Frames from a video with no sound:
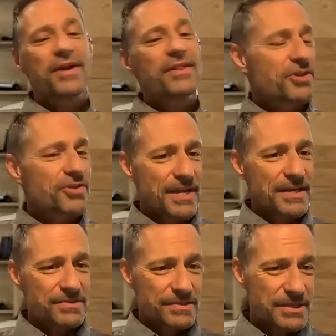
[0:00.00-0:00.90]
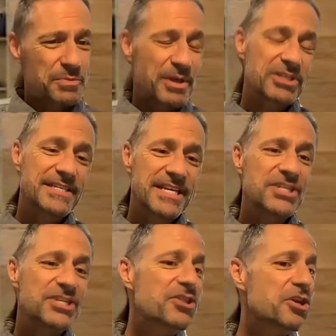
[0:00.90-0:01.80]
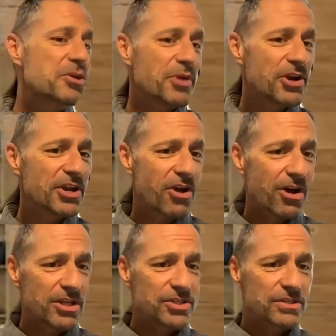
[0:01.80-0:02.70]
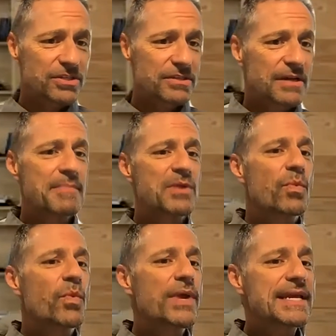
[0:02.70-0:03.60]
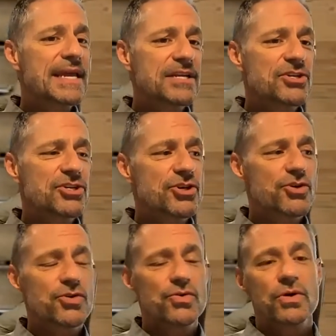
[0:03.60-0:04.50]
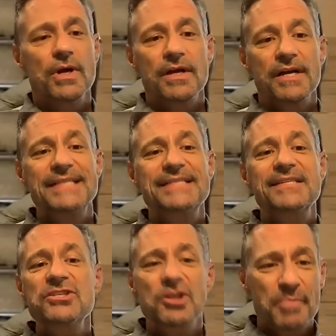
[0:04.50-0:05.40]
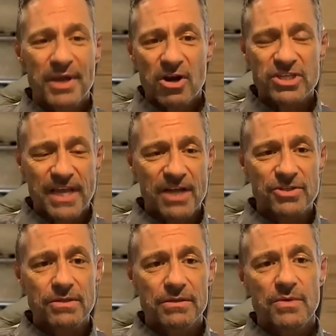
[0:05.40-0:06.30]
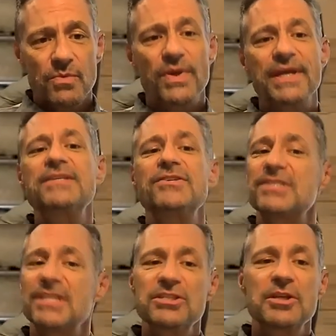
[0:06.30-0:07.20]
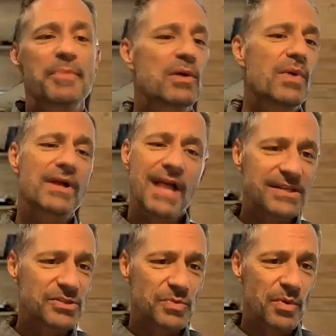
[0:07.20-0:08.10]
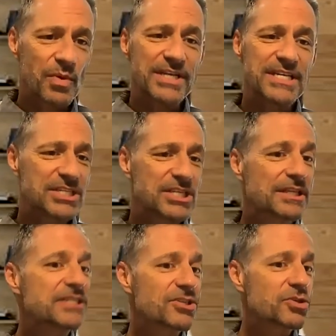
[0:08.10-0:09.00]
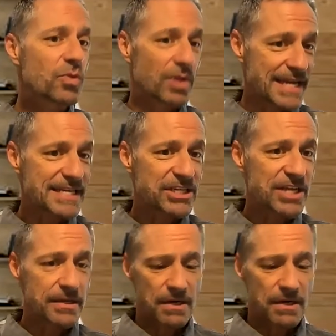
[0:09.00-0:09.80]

the good things especially teaching community college i mean we get to essentially pick our schedule we get mm-hmm. to essentially pick what classes we want to teach at least the school i teach at